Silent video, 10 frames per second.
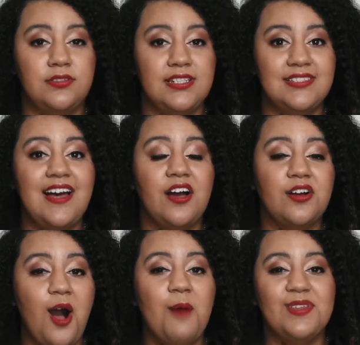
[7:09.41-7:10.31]
it's not a
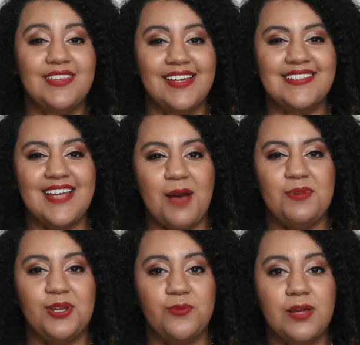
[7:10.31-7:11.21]
common thing to
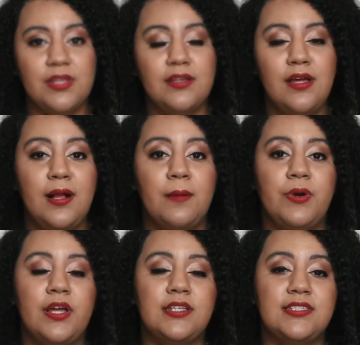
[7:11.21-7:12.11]
happen in women,
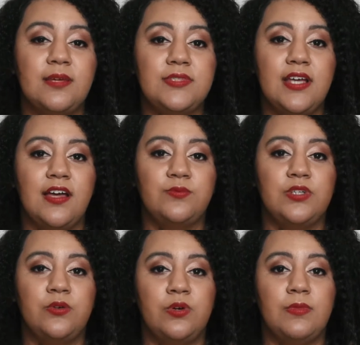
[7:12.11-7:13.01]
but sometimes
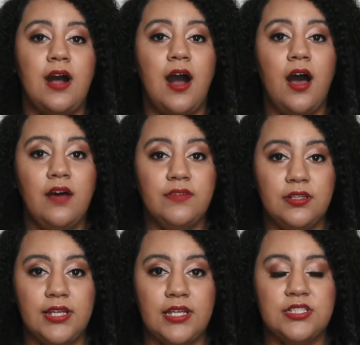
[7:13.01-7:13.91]
when a woman
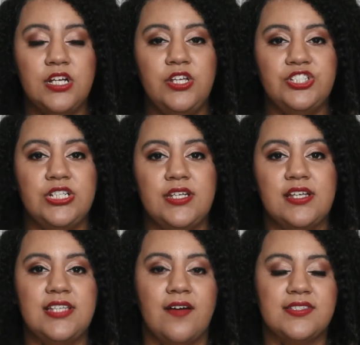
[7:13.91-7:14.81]
ovulates, she
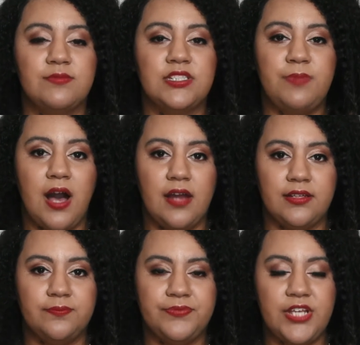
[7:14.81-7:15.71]
does have some spotting.